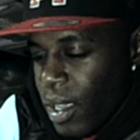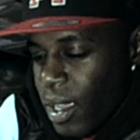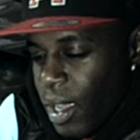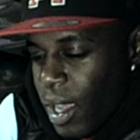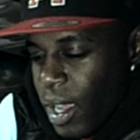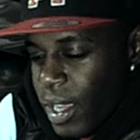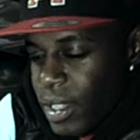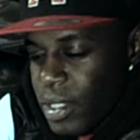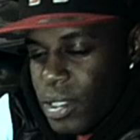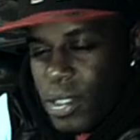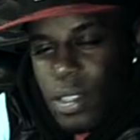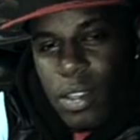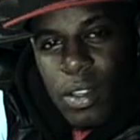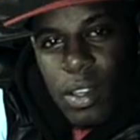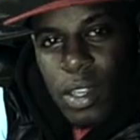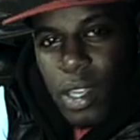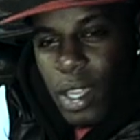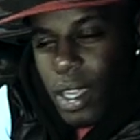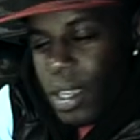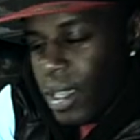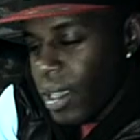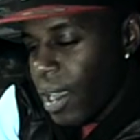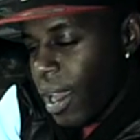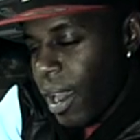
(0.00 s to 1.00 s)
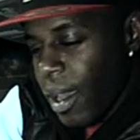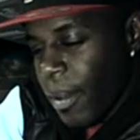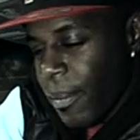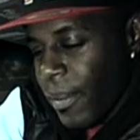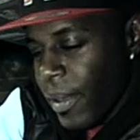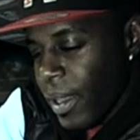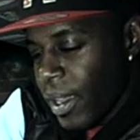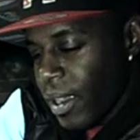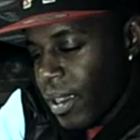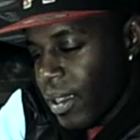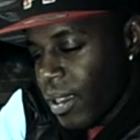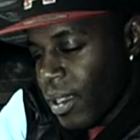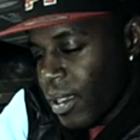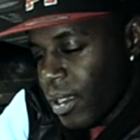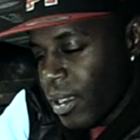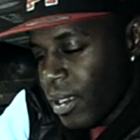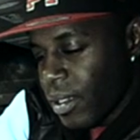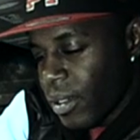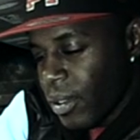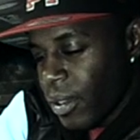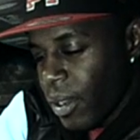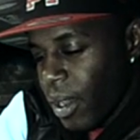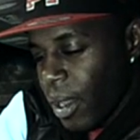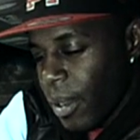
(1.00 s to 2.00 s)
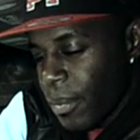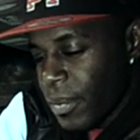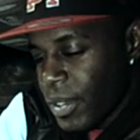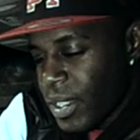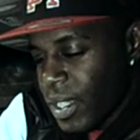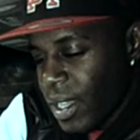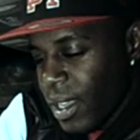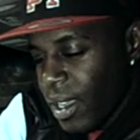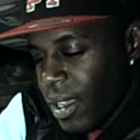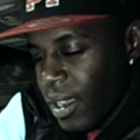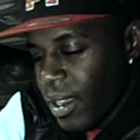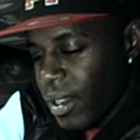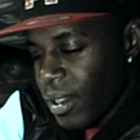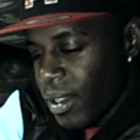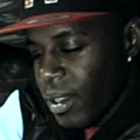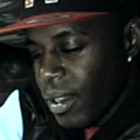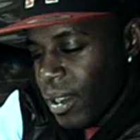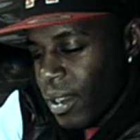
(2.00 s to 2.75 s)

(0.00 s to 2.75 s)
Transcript: I still love y'all, man. You know what I'm saying?